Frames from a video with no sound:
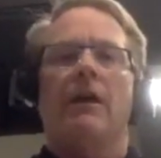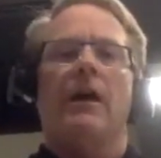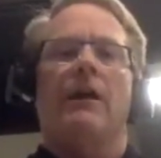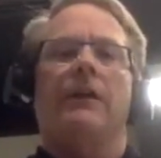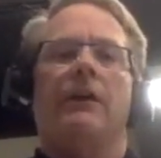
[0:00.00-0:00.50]

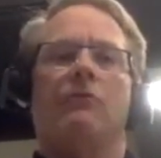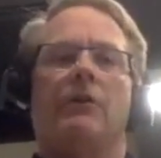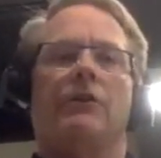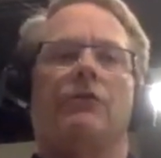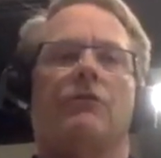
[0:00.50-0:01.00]
and the other
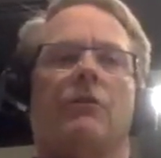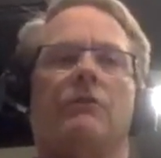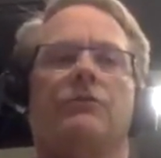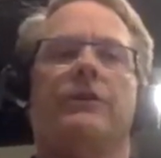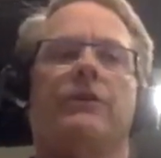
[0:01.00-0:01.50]
one is
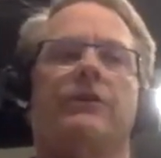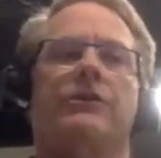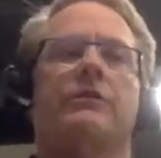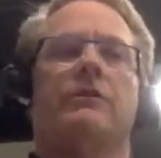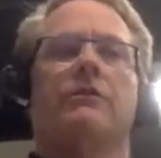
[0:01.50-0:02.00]
called
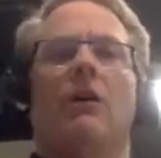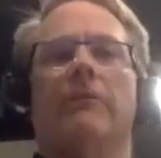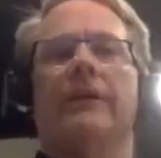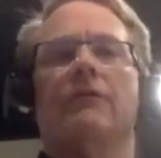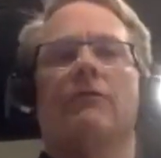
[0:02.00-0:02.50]
synergistic
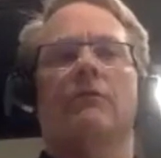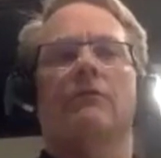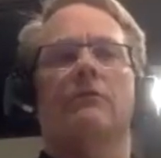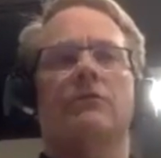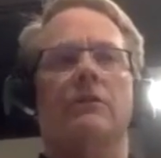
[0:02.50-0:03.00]
dominance. So
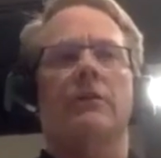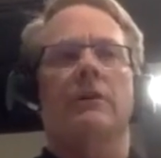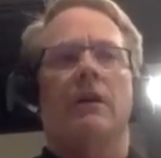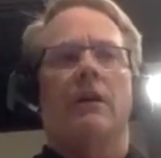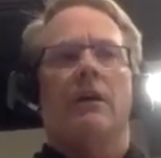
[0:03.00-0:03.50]
those are
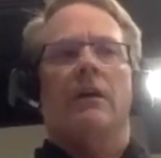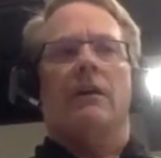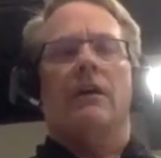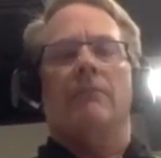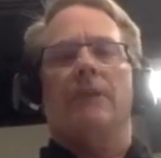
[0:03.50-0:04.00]

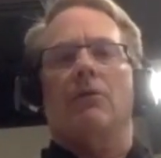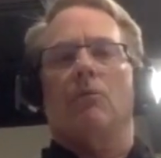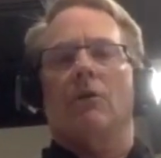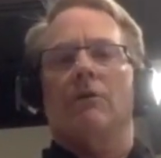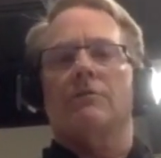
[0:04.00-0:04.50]
kind of big
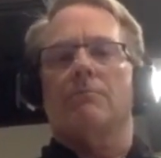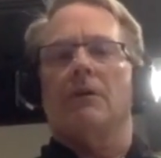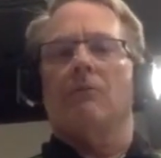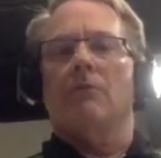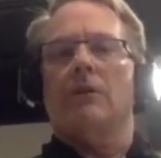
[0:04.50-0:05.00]
words,
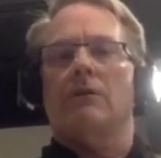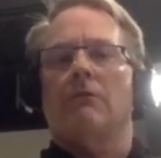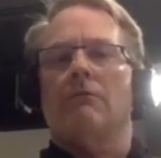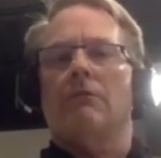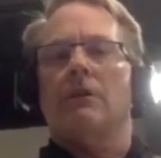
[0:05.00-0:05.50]
but what
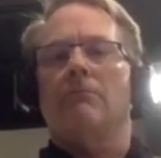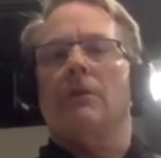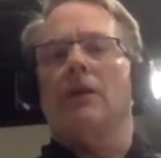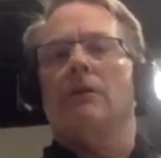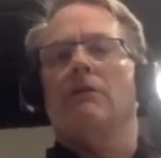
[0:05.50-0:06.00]
they
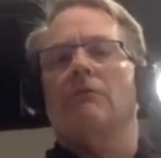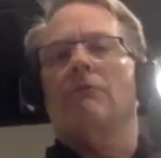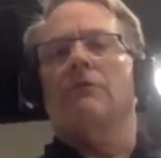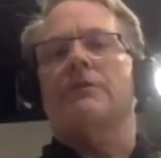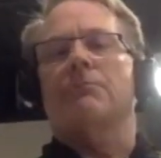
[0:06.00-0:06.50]
mean,
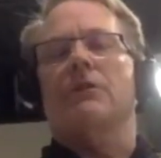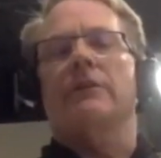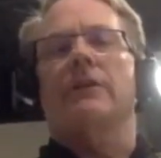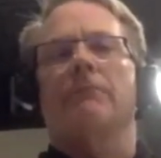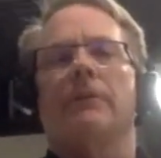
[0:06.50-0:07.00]
reciprocal
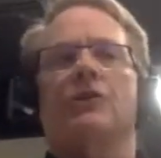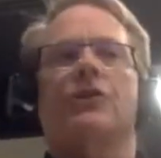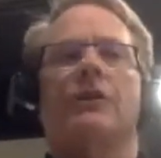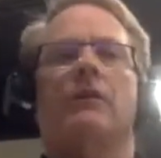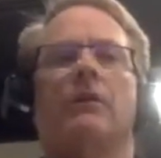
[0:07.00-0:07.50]

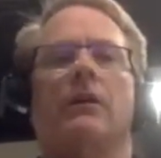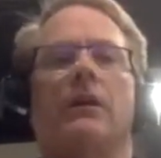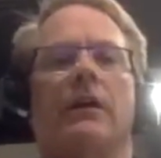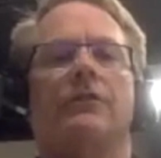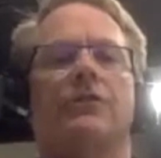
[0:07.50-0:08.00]
inhibition
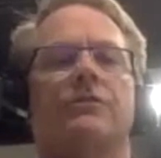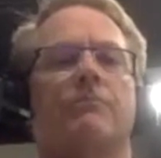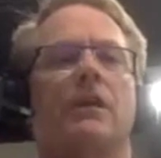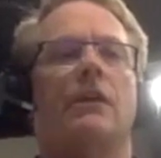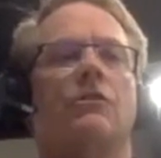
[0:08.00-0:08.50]
just
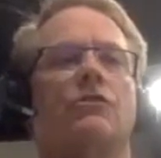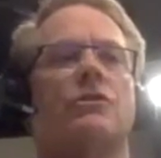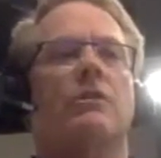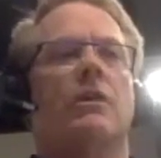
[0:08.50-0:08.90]
means